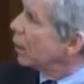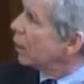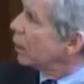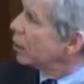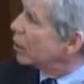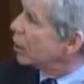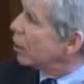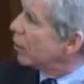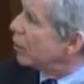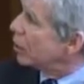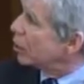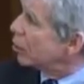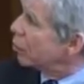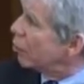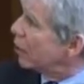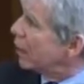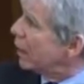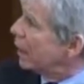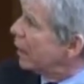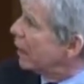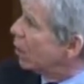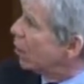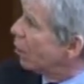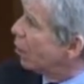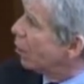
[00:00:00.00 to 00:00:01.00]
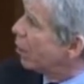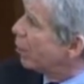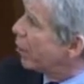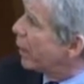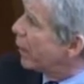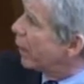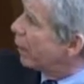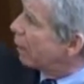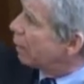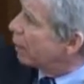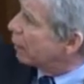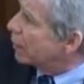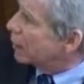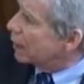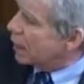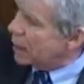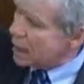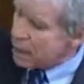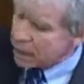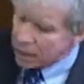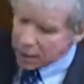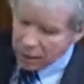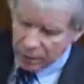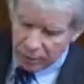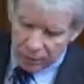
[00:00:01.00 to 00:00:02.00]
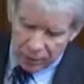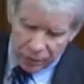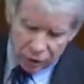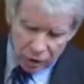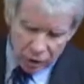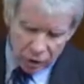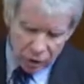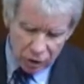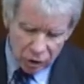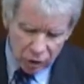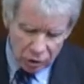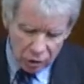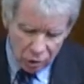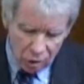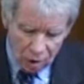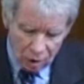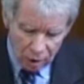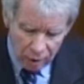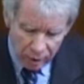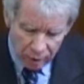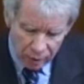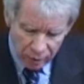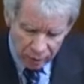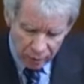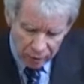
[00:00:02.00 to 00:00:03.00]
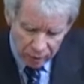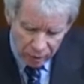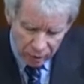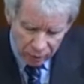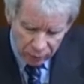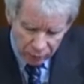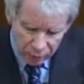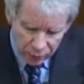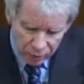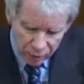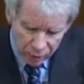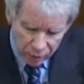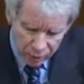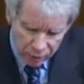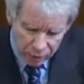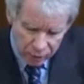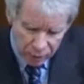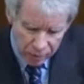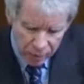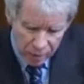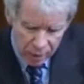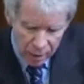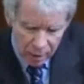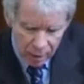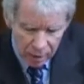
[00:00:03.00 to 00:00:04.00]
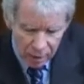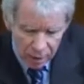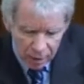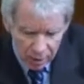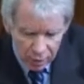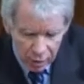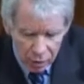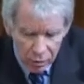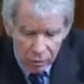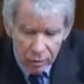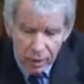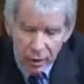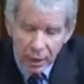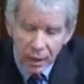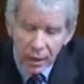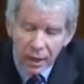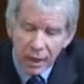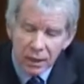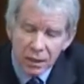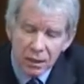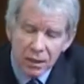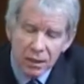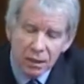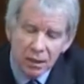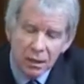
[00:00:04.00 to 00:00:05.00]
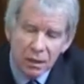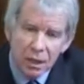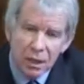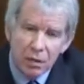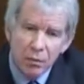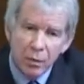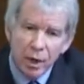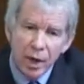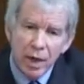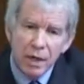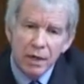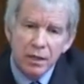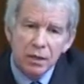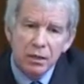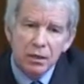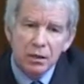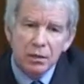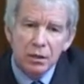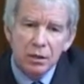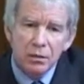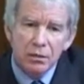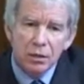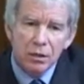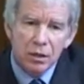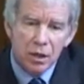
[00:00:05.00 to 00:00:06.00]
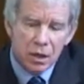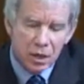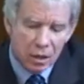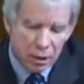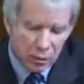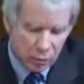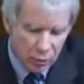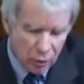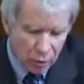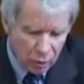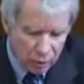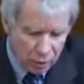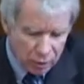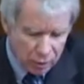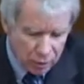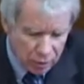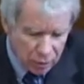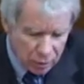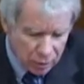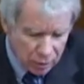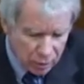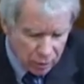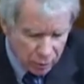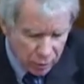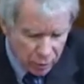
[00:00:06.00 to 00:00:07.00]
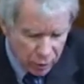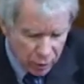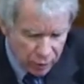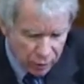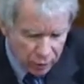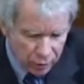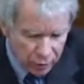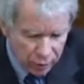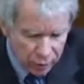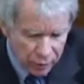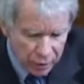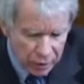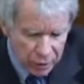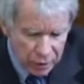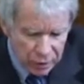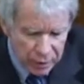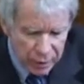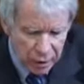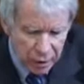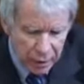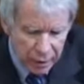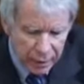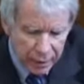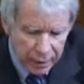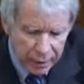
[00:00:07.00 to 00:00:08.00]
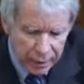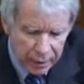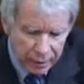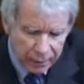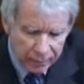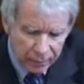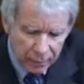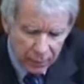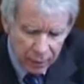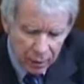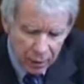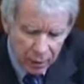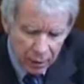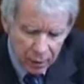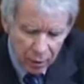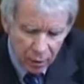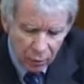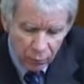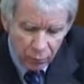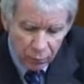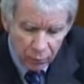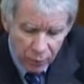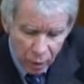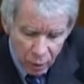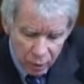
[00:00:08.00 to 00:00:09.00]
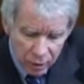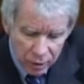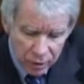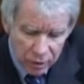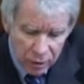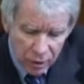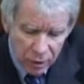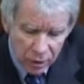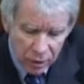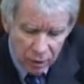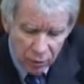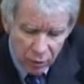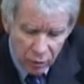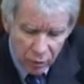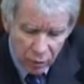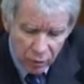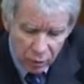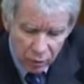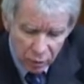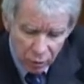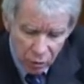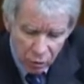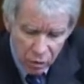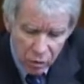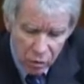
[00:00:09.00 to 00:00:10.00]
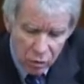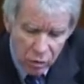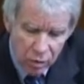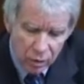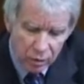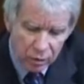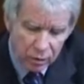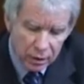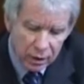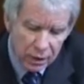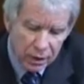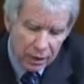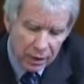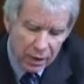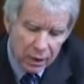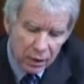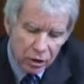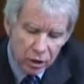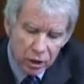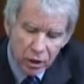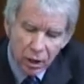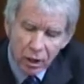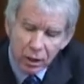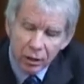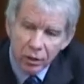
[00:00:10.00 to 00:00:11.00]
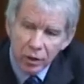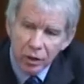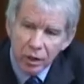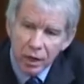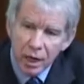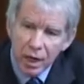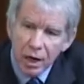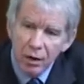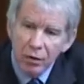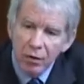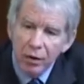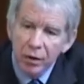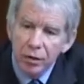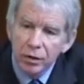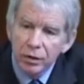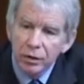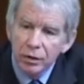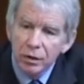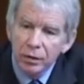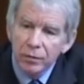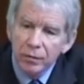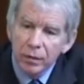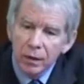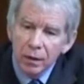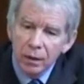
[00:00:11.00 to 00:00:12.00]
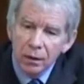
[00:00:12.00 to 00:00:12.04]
So it's really all about taking this strong and diverse UK S&T base that you see in the boxes at the bottom of this slide, focusing them through the key challenge areas,